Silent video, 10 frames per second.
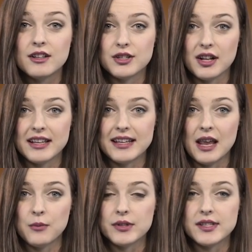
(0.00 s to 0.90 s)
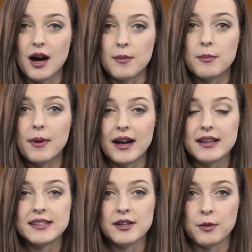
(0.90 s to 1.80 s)
Dollar yen was up
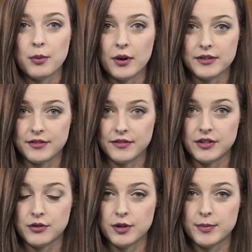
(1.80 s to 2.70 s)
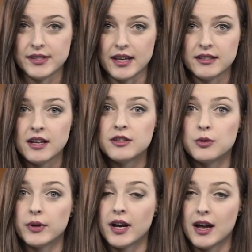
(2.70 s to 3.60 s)
by 0.53%
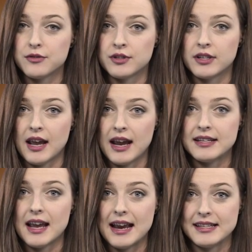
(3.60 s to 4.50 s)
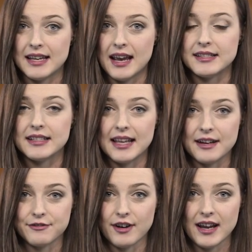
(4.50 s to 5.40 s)
to 108.88
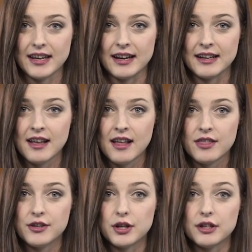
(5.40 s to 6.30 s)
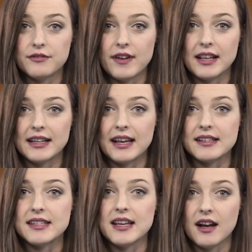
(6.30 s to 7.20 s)
late Friday. The dollar fell
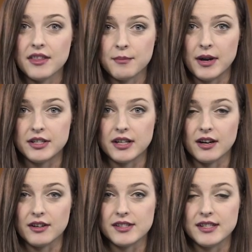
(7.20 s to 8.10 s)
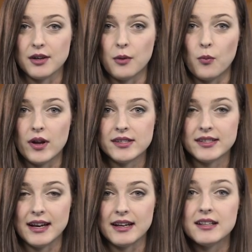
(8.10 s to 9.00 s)
against the other major currencies on
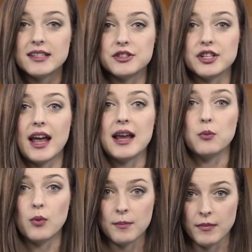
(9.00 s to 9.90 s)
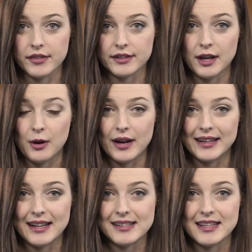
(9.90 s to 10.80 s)
Wednesday, touching a one-month low
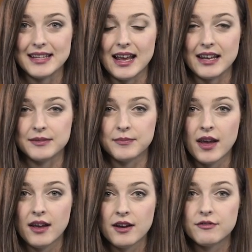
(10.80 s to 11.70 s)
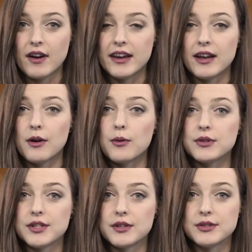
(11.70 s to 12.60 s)
against the yen. Friday
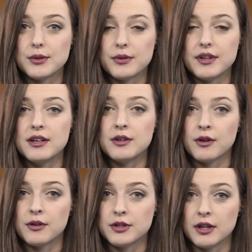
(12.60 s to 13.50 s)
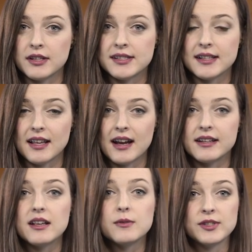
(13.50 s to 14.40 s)
also saw the euro dollar
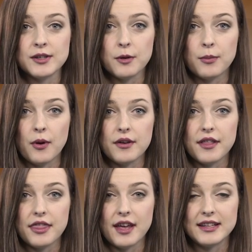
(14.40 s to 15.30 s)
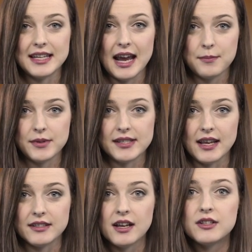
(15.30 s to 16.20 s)
slide
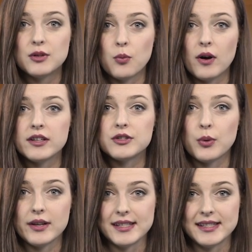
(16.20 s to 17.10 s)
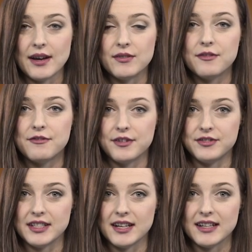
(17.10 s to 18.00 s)
0.38% to
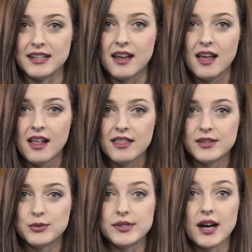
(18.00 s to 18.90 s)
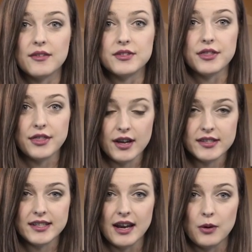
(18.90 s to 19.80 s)
127.59. This was after
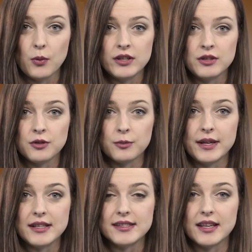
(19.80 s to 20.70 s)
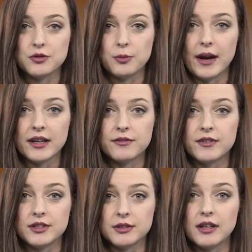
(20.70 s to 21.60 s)
Thursday, when European Central Bank
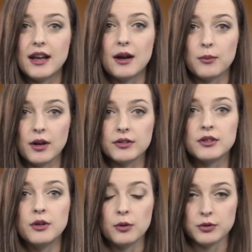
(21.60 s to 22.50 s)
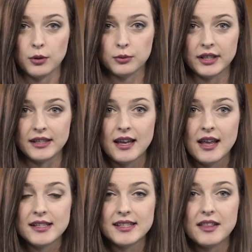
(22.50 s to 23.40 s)
official Ewald Nootoni
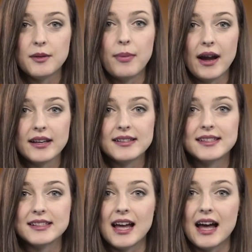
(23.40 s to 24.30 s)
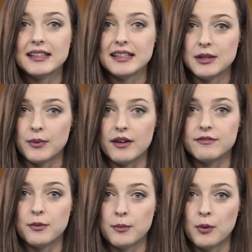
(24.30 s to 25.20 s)
said the bank still had leeway
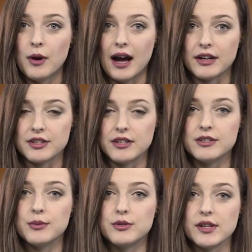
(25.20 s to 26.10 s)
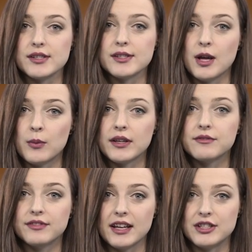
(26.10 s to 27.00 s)
for more action to address slowing
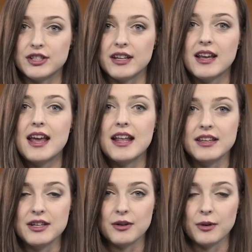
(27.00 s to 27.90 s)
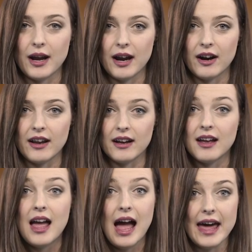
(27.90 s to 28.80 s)
inflation in the euro area,
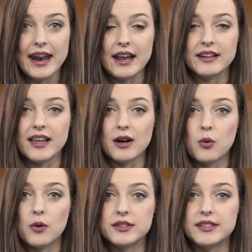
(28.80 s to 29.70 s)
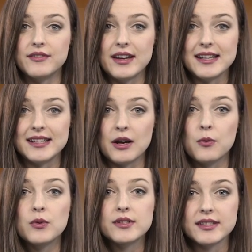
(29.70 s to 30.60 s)
and added that quantitative easing
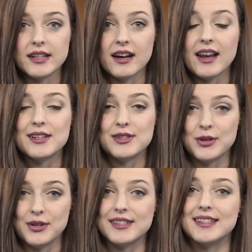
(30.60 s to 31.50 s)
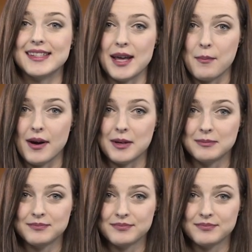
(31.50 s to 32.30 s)
would start as soon as December.